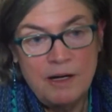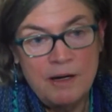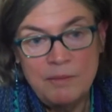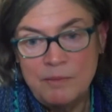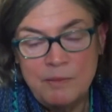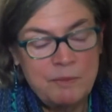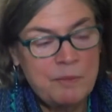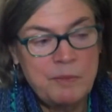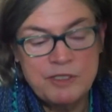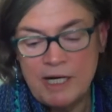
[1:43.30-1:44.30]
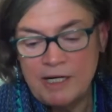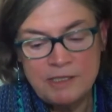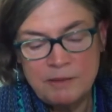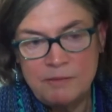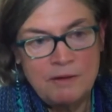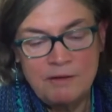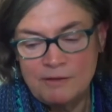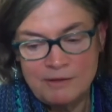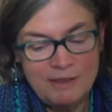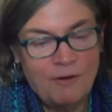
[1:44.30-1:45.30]
um, pertaining to
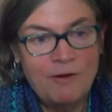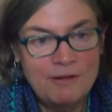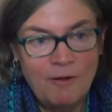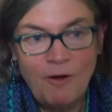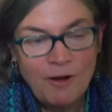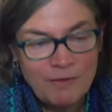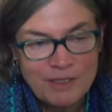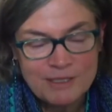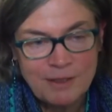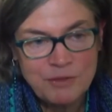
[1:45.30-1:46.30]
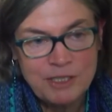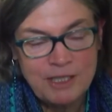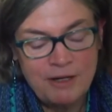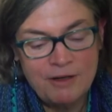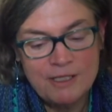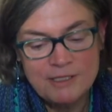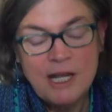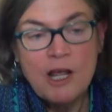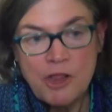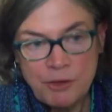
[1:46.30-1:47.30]
all of the subject areas
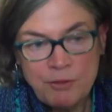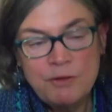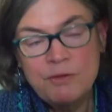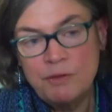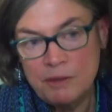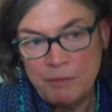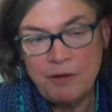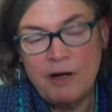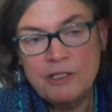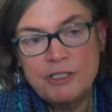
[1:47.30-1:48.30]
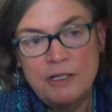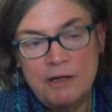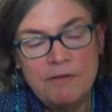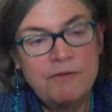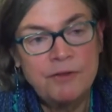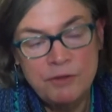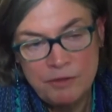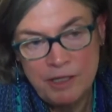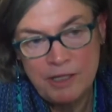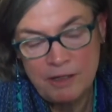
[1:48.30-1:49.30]
through the production of
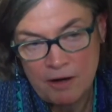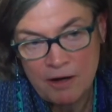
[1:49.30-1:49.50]
food in a